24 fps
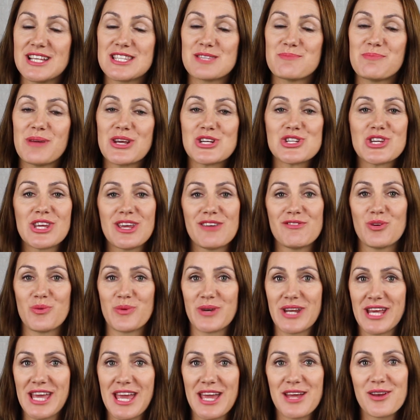especially if you
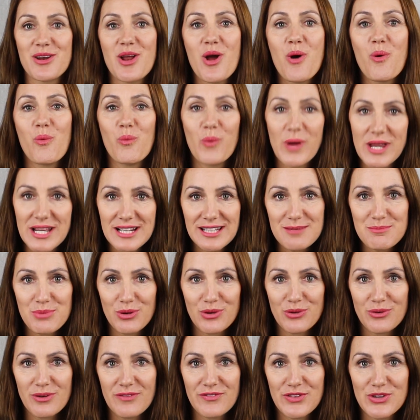want to get weekly
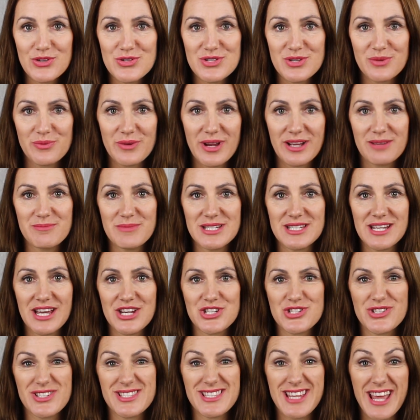book reviews and
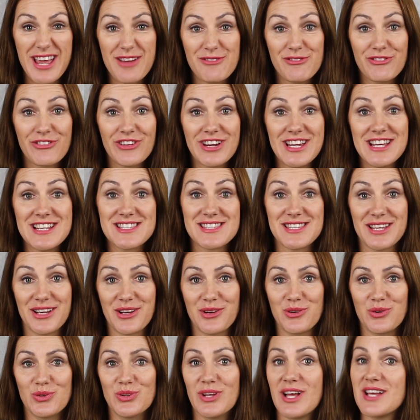recommendations every
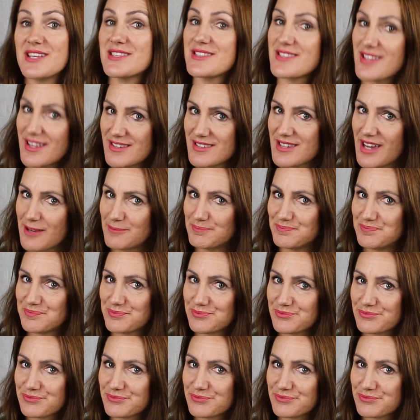single Sunday.